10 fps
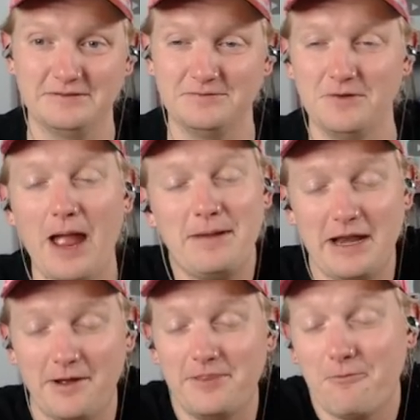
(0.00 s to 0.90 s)
I mean,
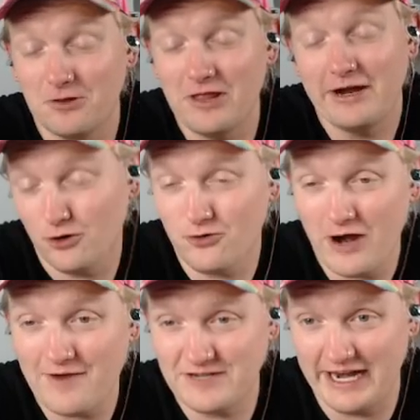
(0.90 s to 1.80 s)
they were like her
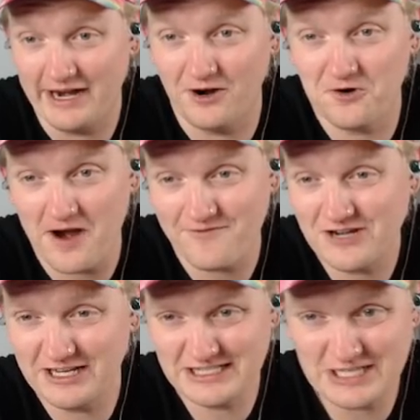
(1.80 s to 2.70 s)

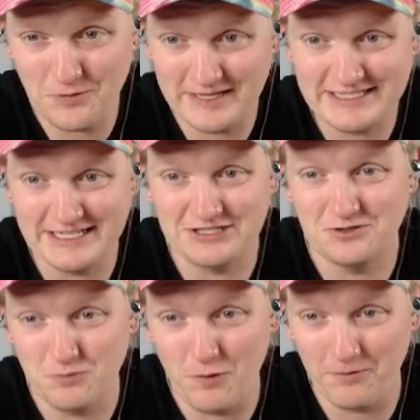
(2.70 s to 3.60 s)
crafting and sewing
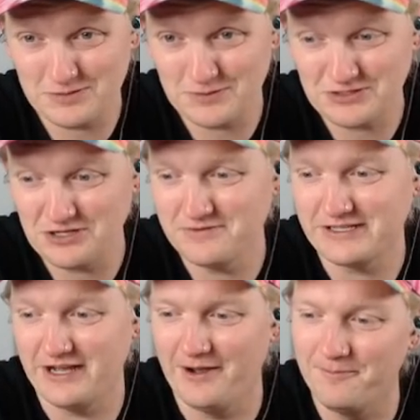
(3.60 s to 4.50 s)
scissors. We weren't supposed to use
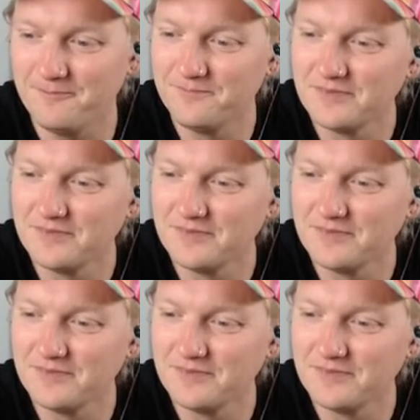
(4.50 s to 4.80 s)
them.